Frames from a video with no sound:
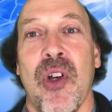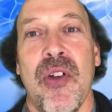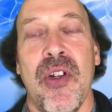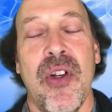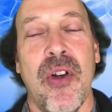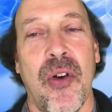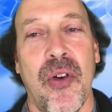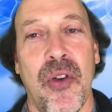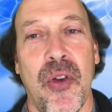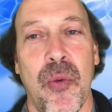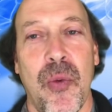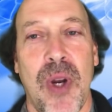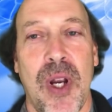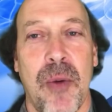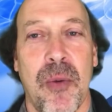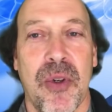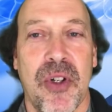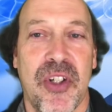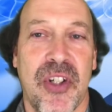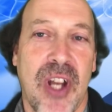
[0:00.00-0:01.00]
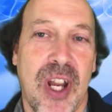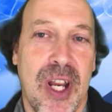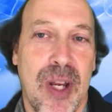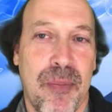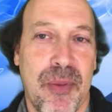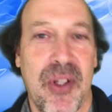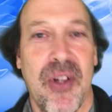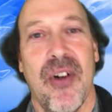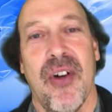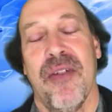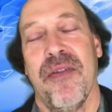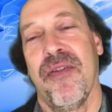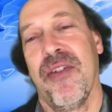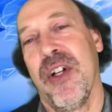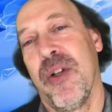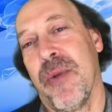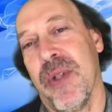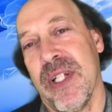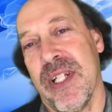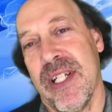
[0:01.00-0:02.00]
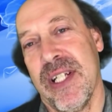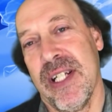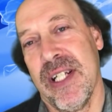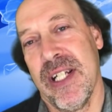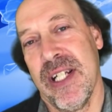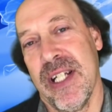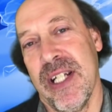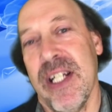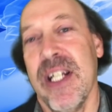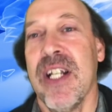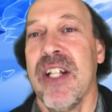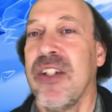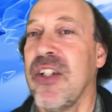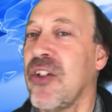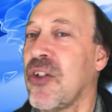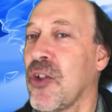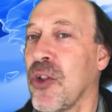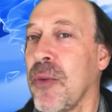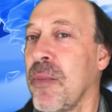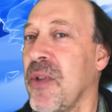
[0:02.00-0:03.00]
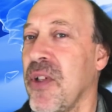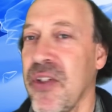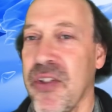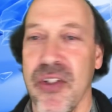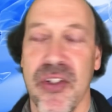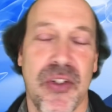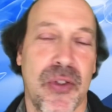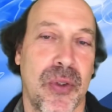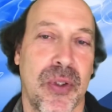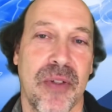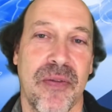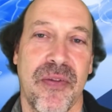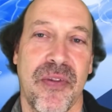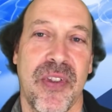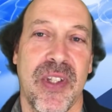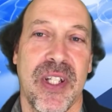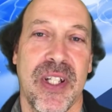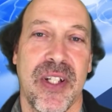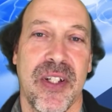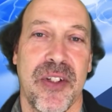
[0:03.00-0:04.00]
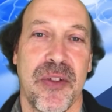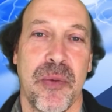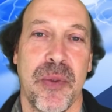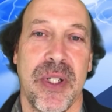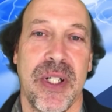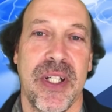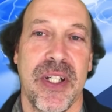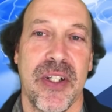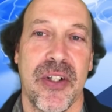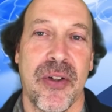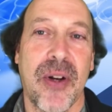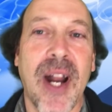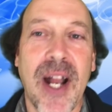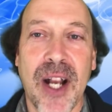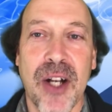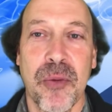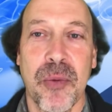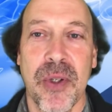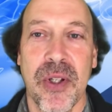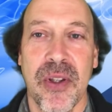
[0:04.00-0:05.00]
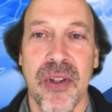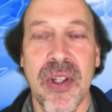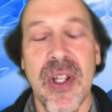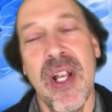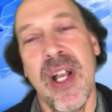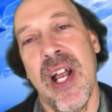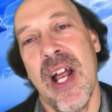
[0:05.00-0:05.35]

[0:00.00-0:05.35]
you know, the way we're shaped and our frequency determines the sort of things we interact with.